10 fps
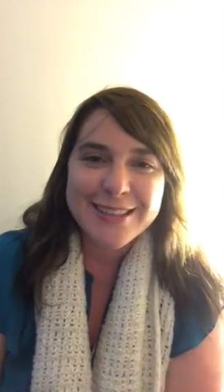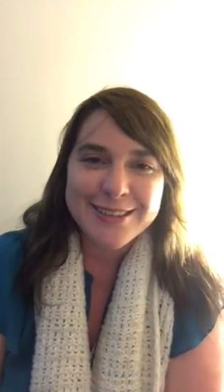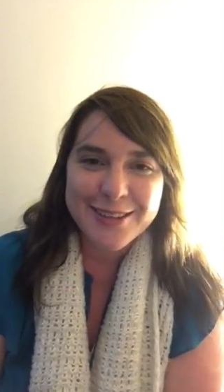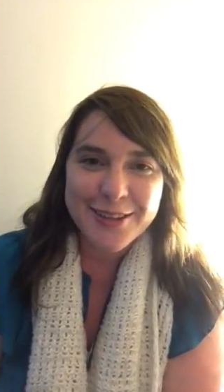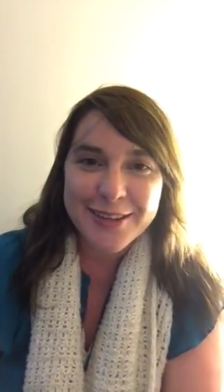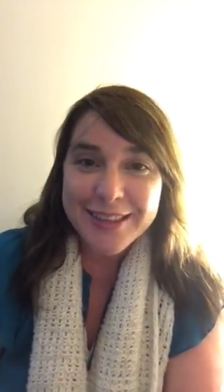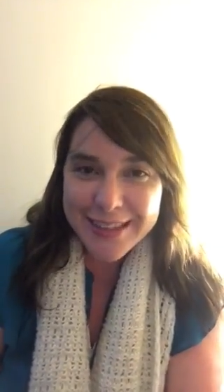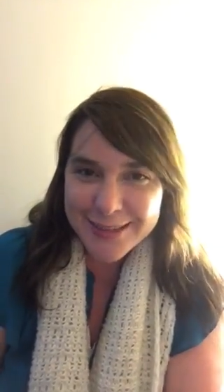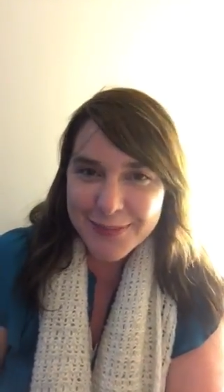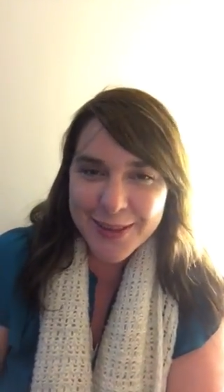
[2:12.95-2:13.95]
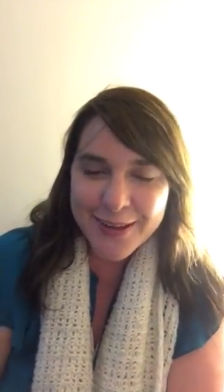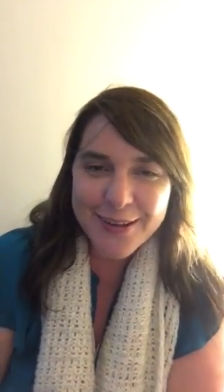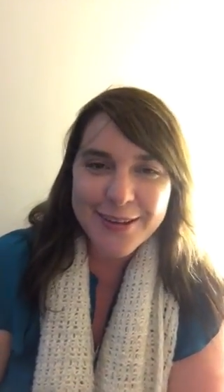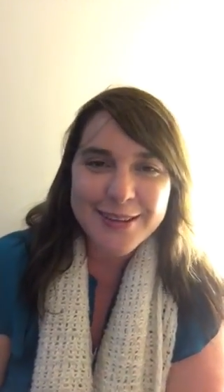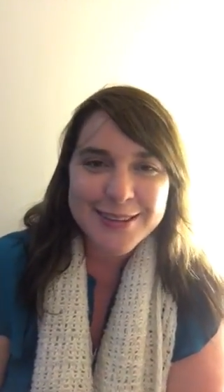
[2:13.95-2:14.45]
So the link's
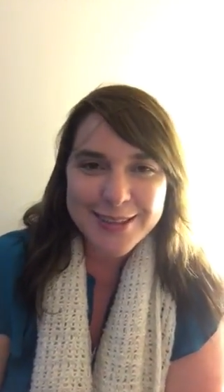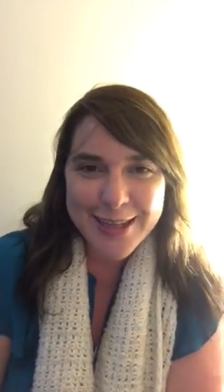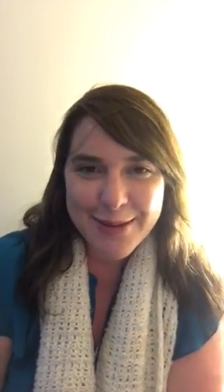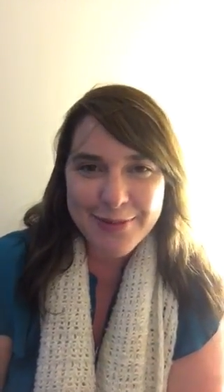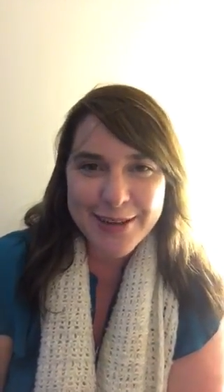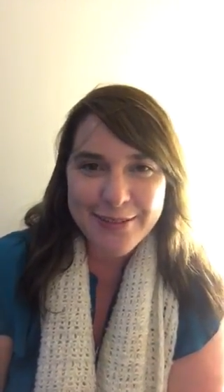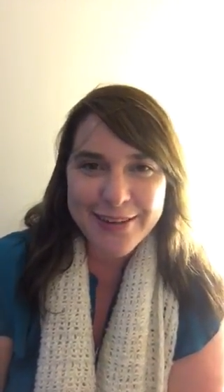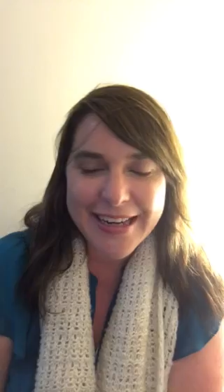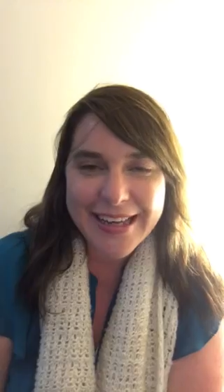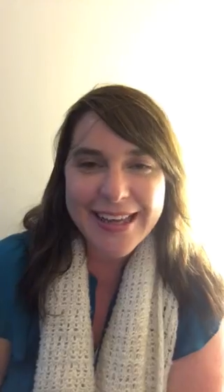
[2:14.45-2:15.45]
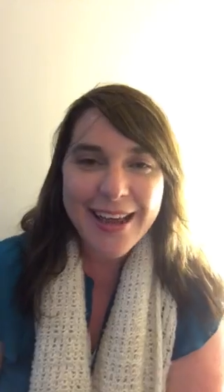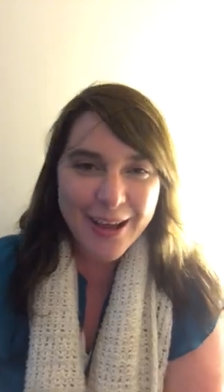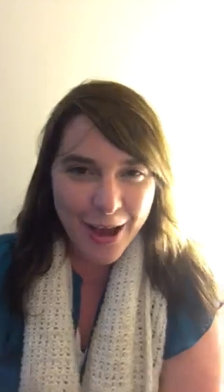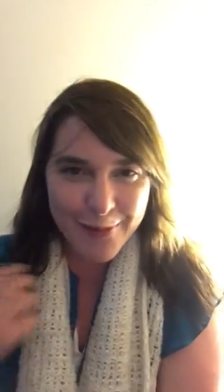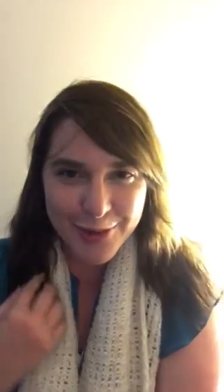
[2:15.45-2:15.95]
below, sign up when you're ready.
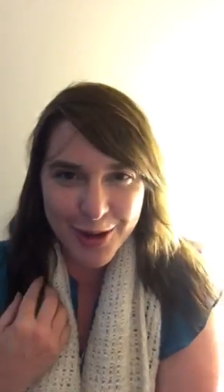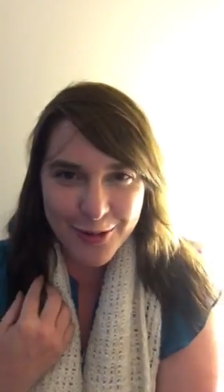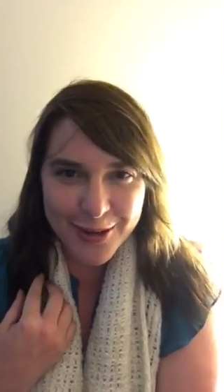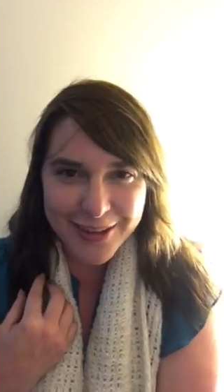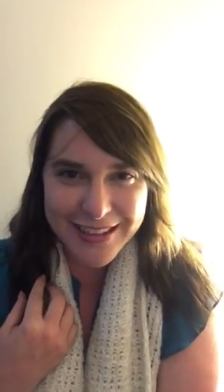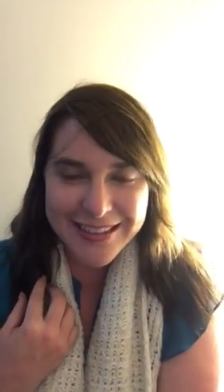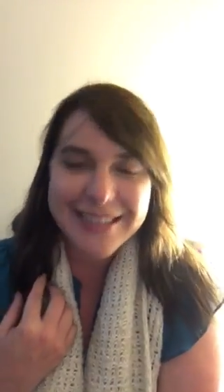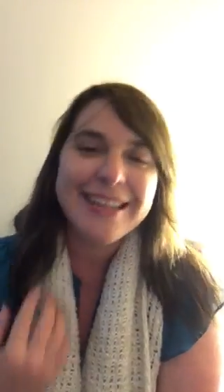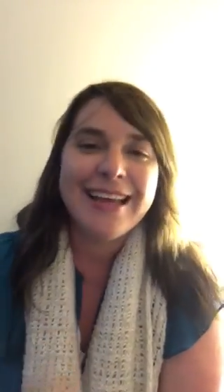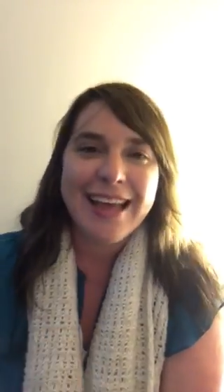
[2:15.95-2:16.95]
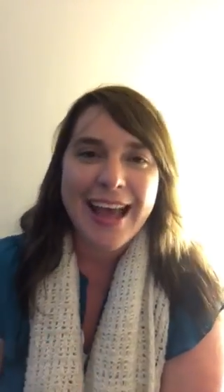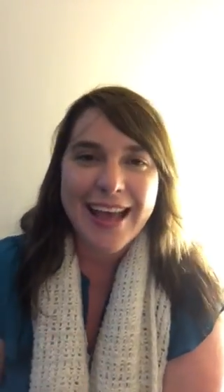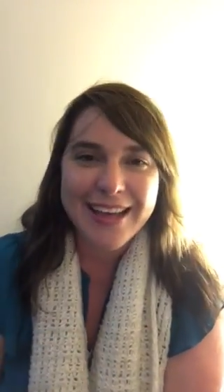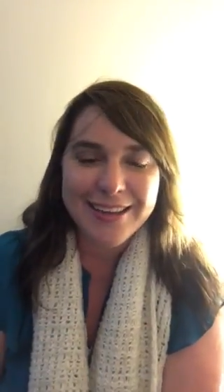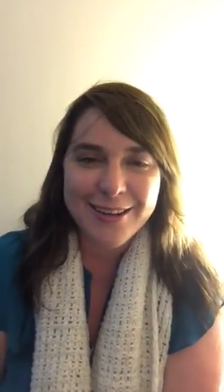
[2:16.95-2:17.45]
I'm Nicole Coggan,
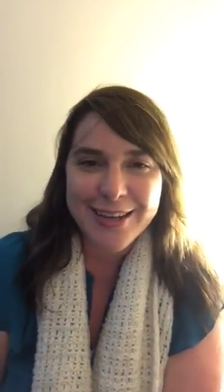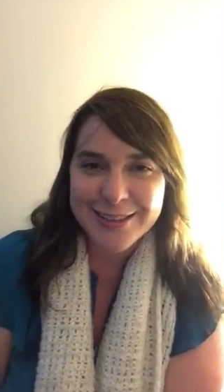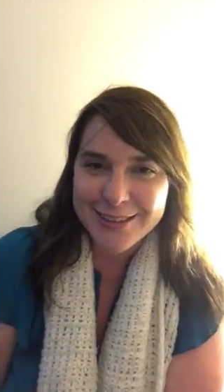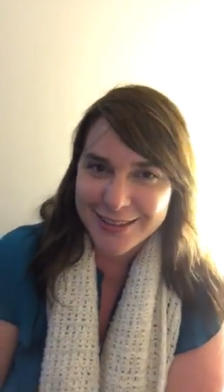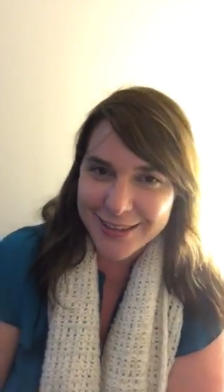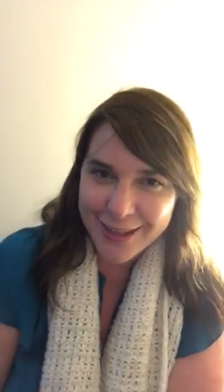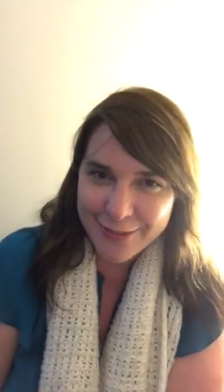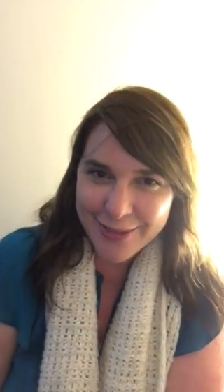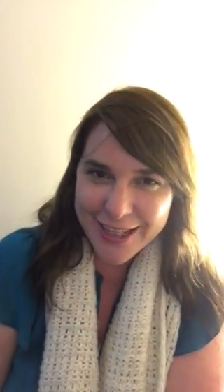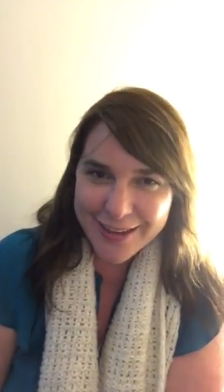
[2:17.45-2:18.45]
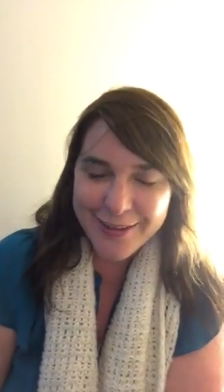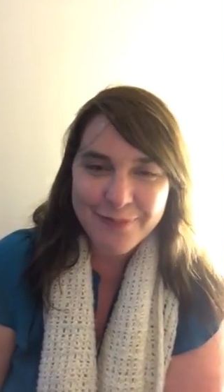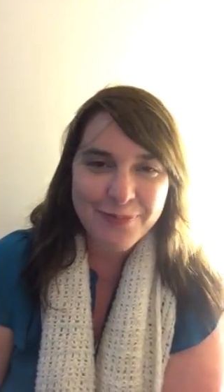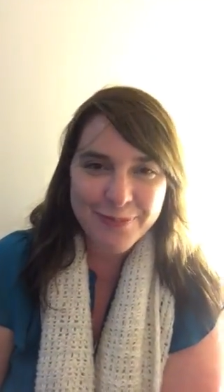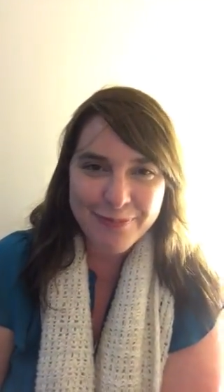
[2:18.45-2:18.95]
and I'll catch you on another video.
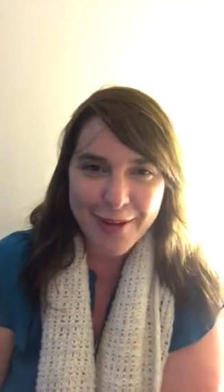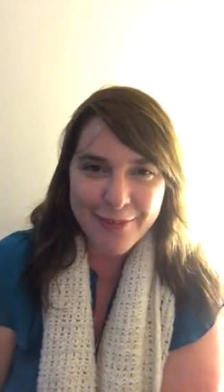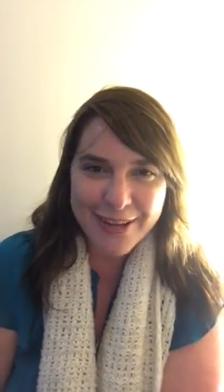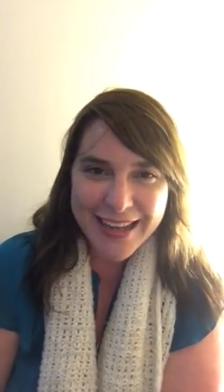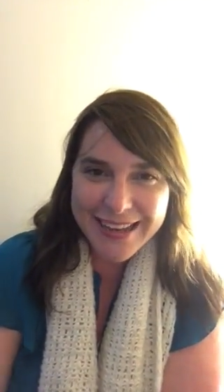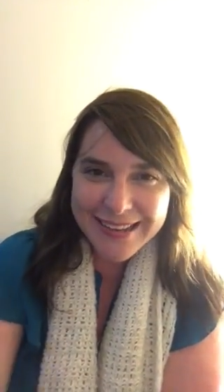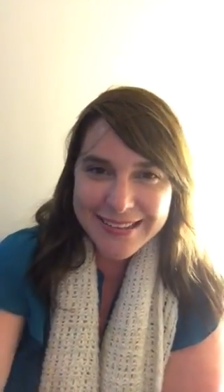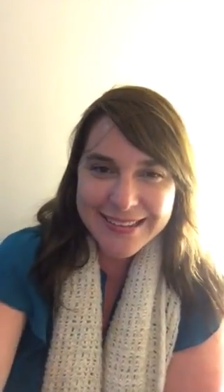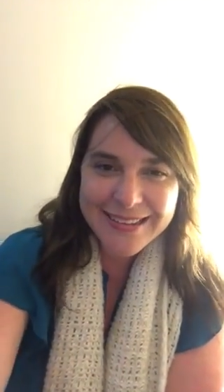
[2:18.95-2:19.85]
Bye for now.